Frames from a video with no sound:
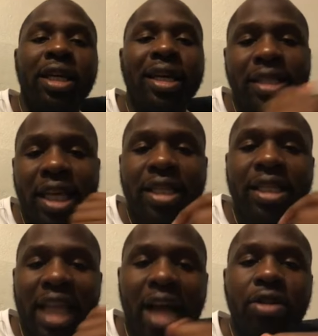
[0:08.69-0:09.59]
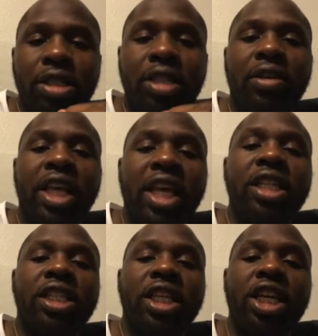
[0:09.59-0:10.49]
It takes thousands of
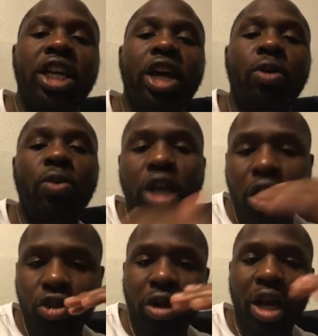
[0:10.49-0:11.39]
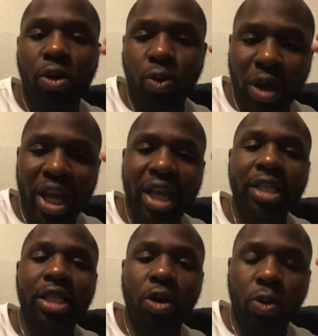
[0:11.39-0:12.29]
kids a year, and we are trying to
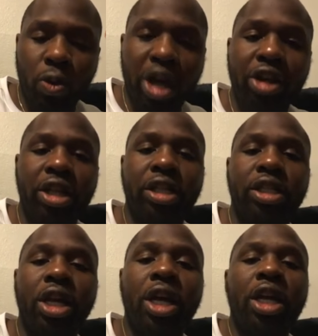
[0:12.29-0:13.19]
raise awareness.